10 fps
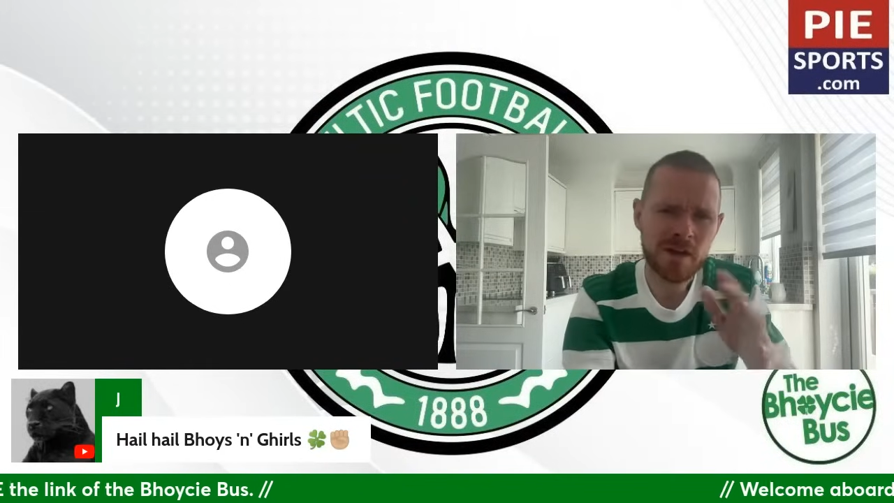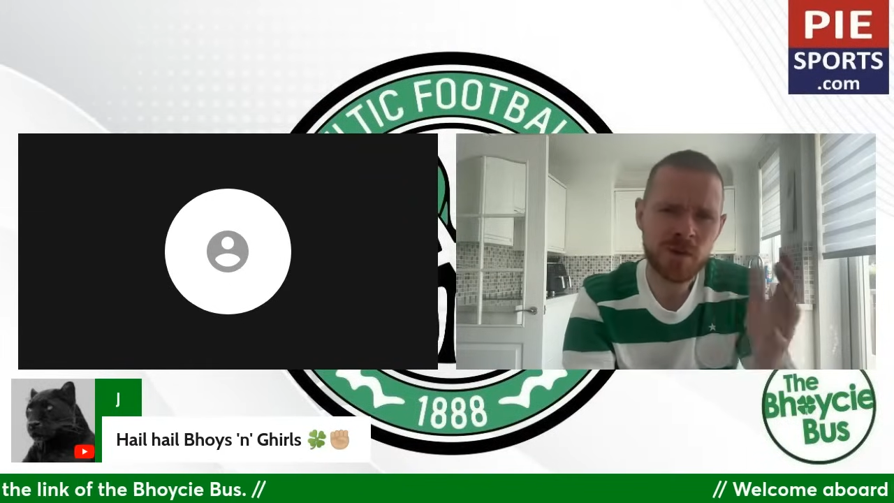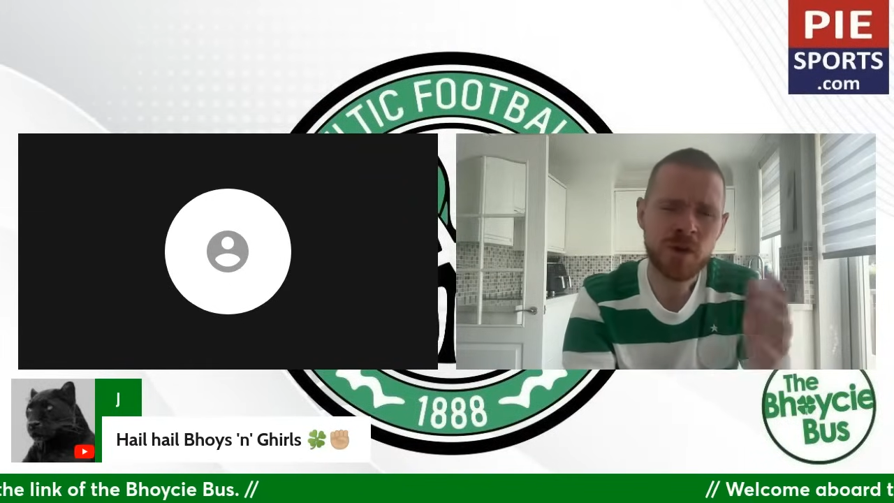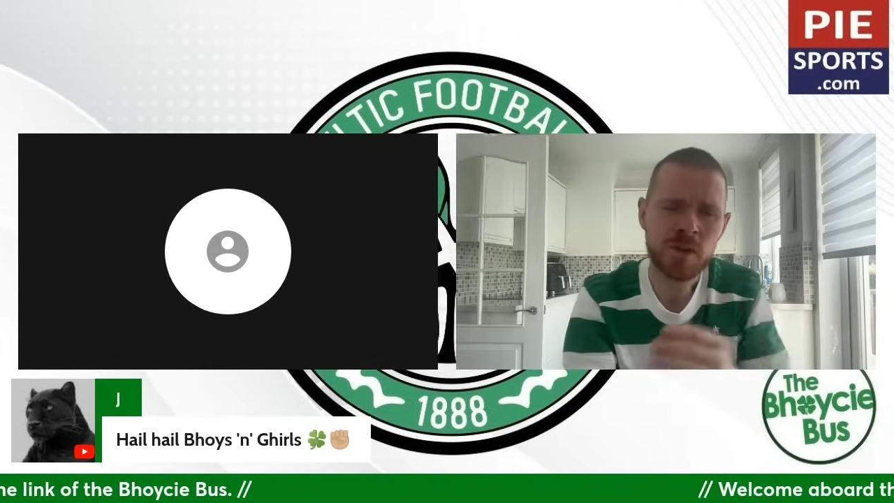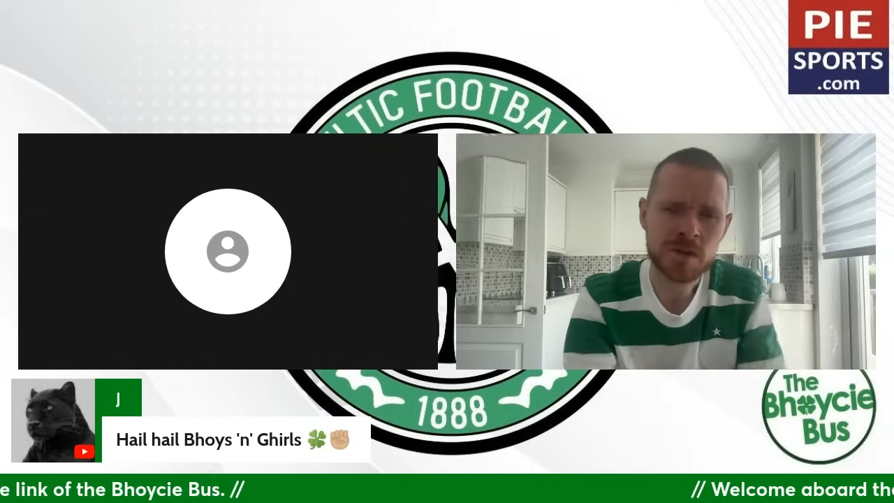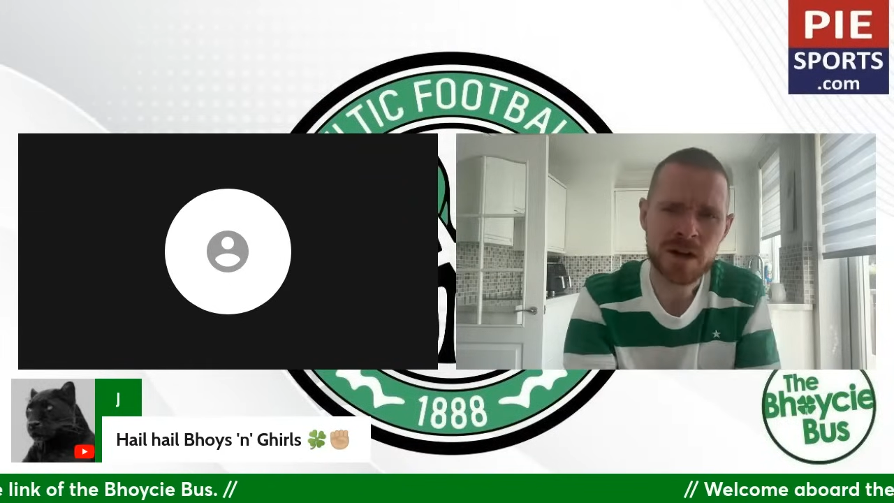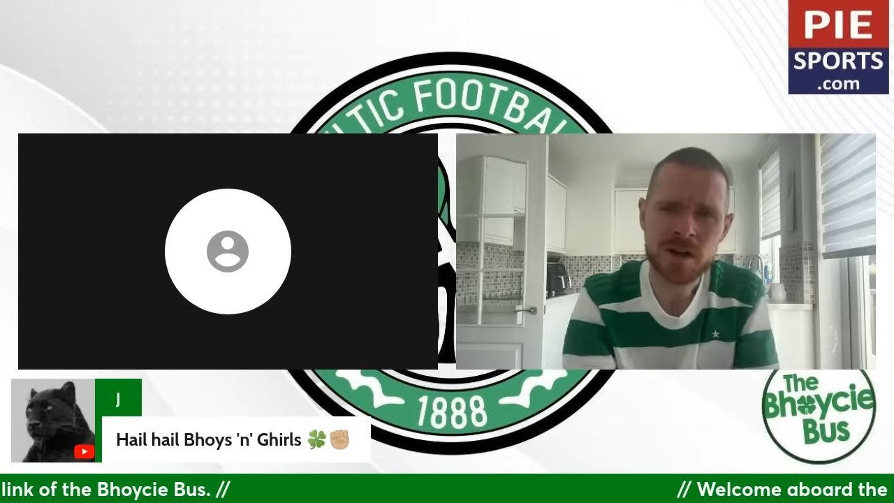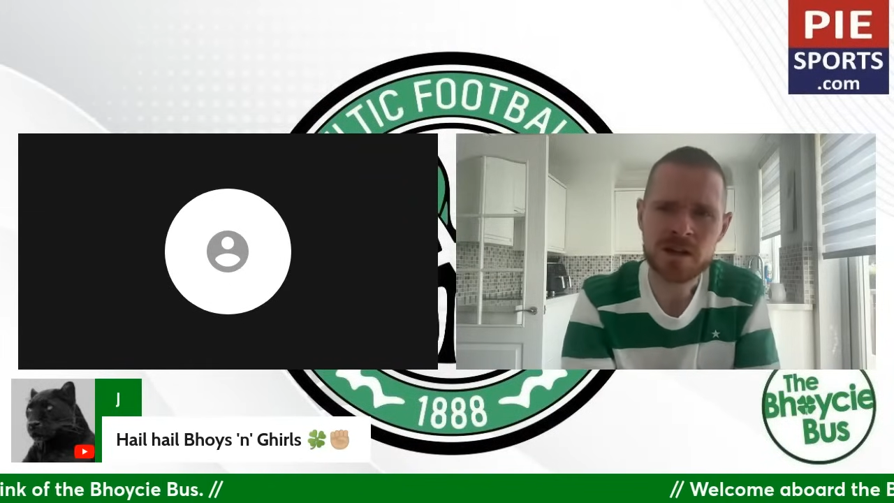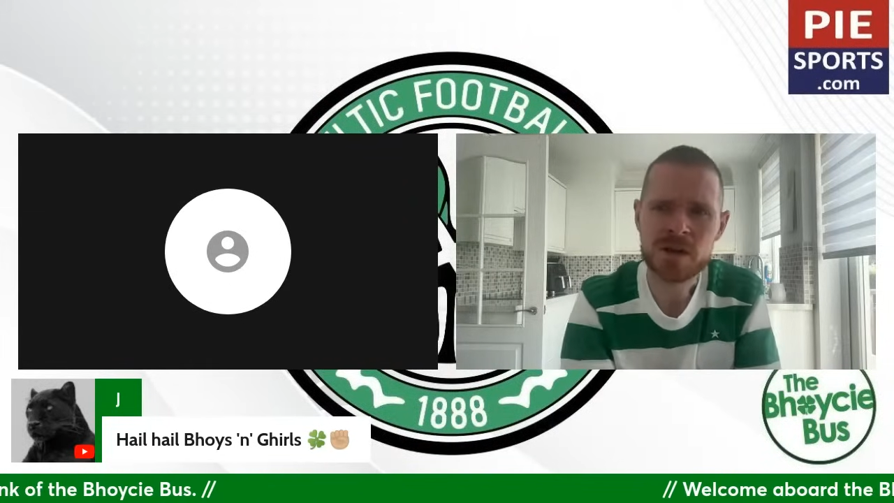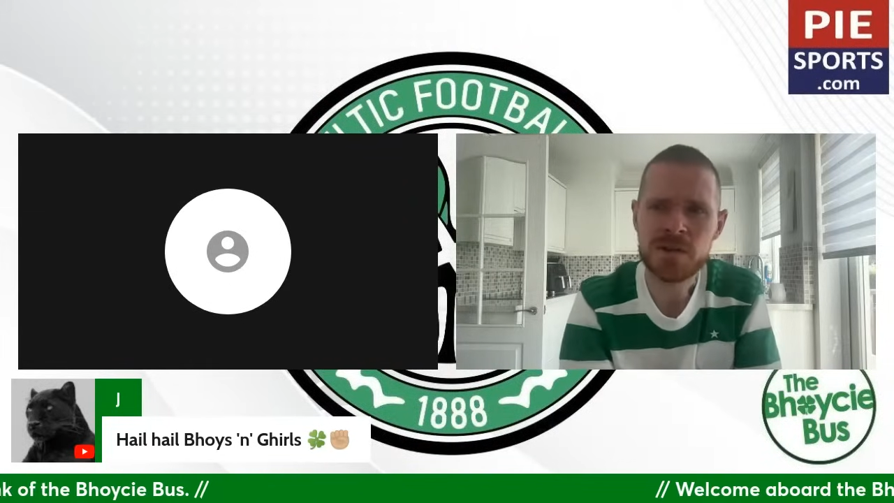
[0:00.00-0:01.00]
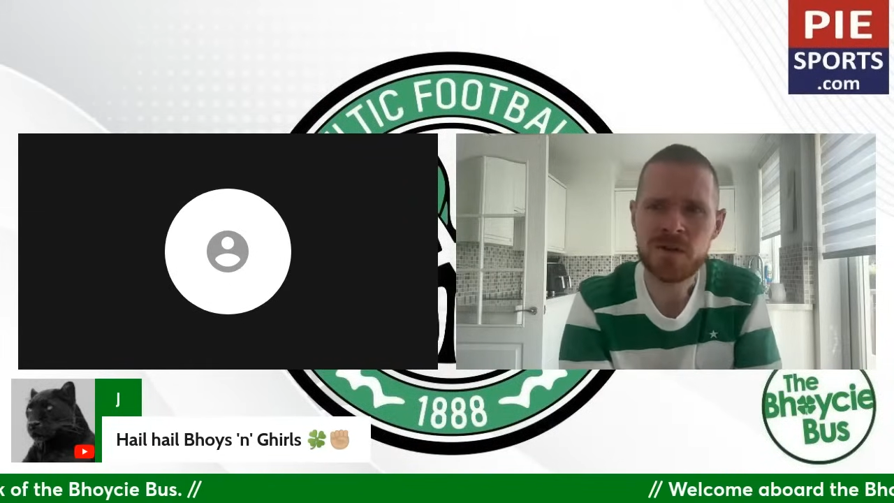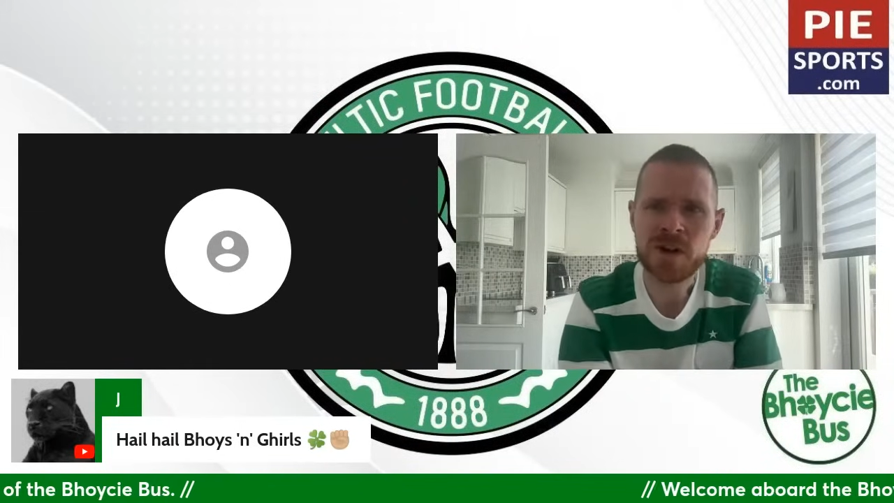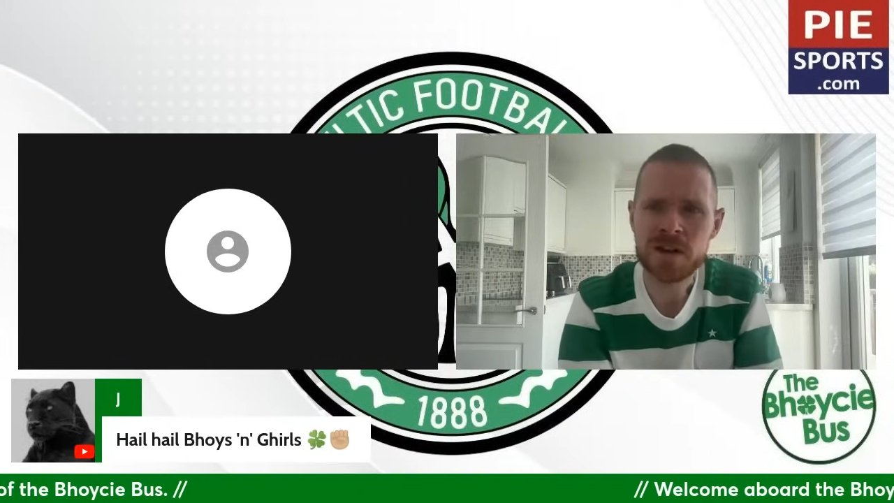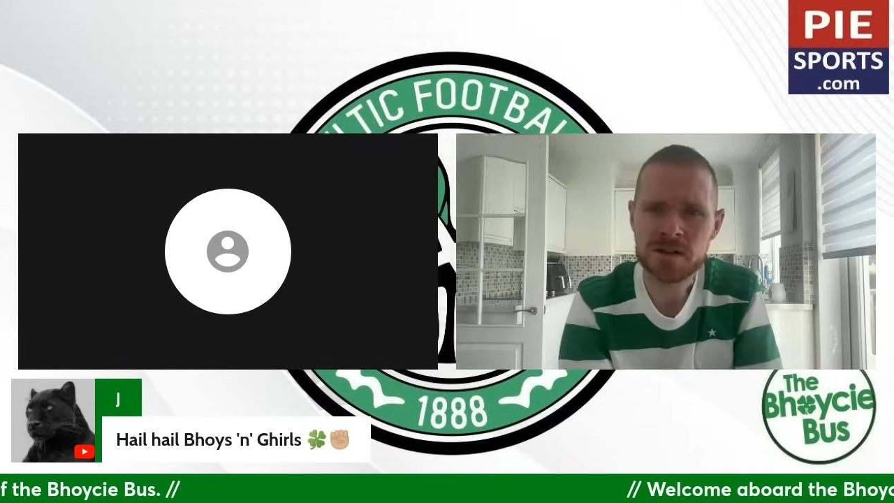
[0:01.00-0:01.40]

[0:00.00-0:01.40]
throughout it, to be fair,